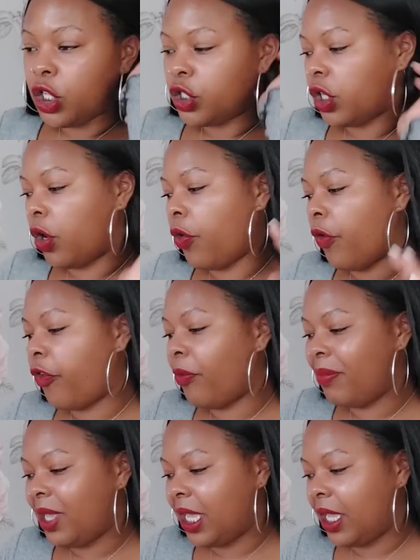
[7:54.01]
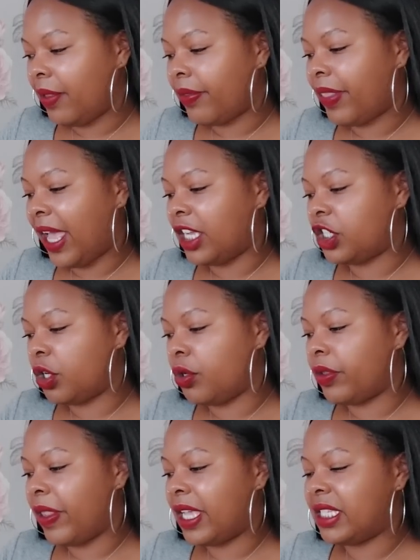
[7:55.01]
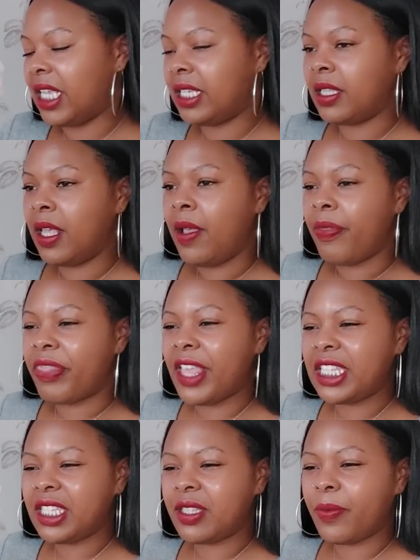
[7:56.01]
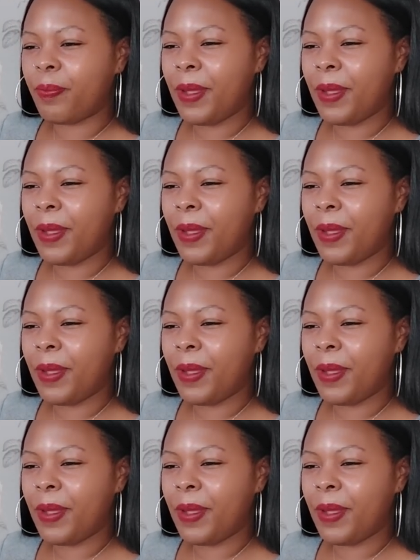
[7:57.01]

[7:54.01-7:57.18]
So for me, this